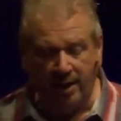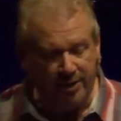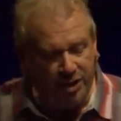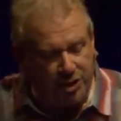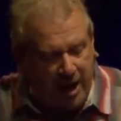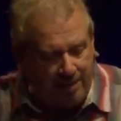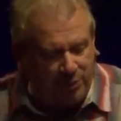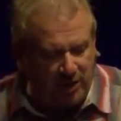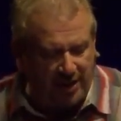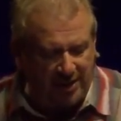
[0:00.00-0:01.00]
the
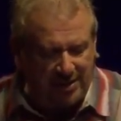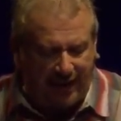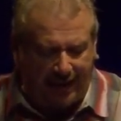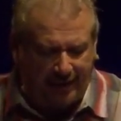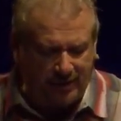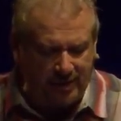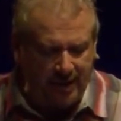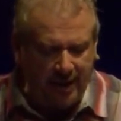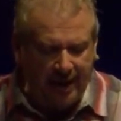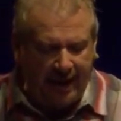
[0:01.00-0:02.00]
shapes that it takes.
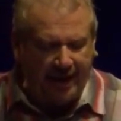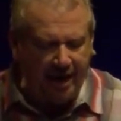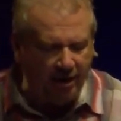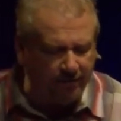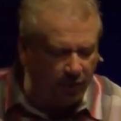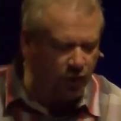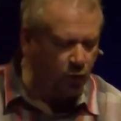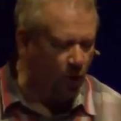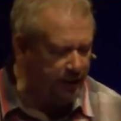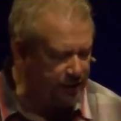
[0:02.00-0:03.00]
And here in verse
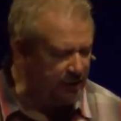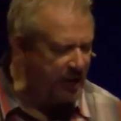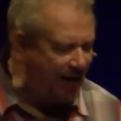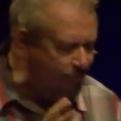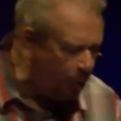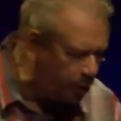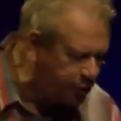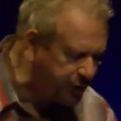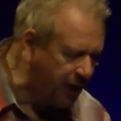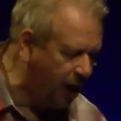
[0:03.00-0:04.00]
1, he says, have
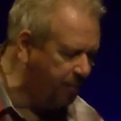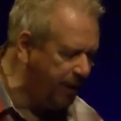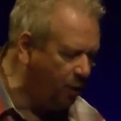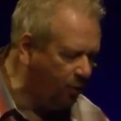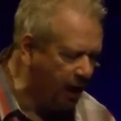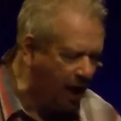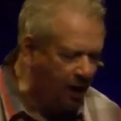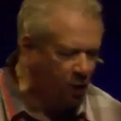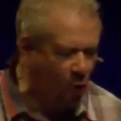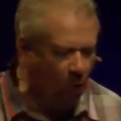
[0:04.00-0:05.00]
mercy on me, O
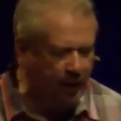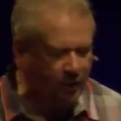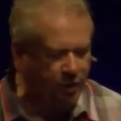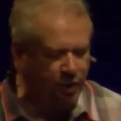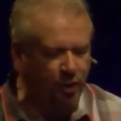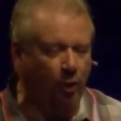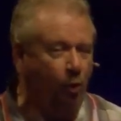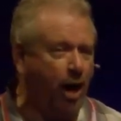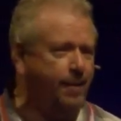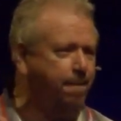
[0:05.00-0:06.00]
God, according to your
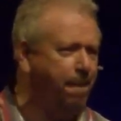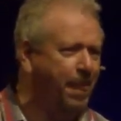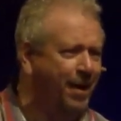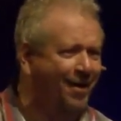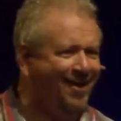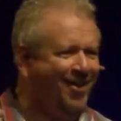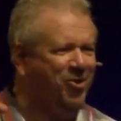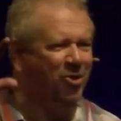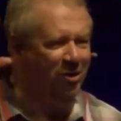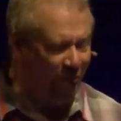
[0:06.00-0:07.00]
what?
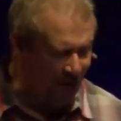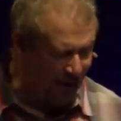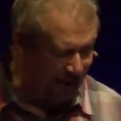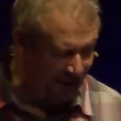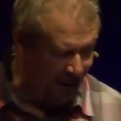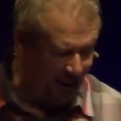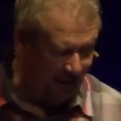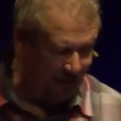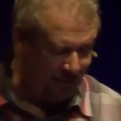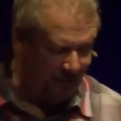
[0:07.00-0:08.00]
Your unfailing
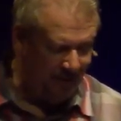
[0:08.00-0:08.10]
love.